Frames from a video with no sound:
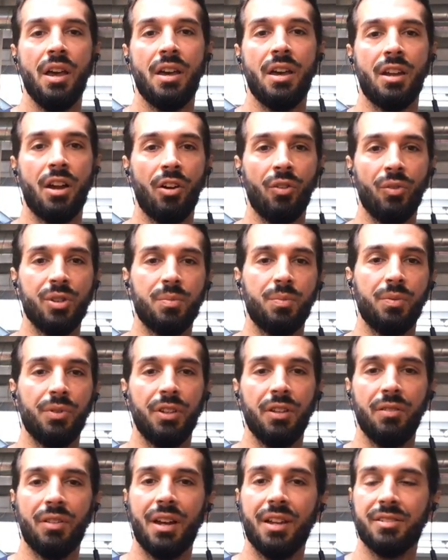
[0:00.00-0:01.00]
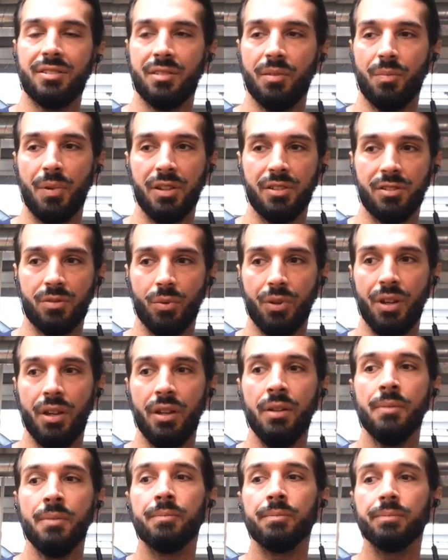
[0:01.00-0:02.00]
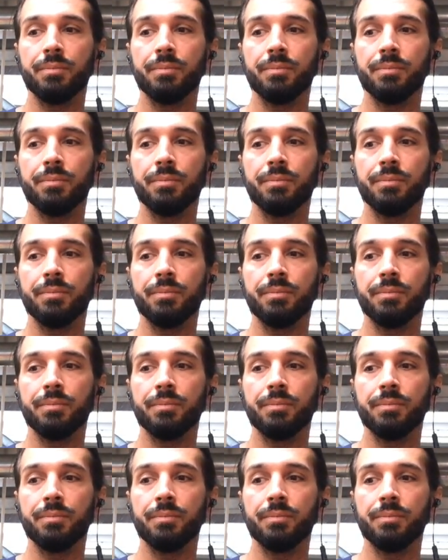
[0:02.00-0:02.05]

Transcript: and I always believe that's the best way.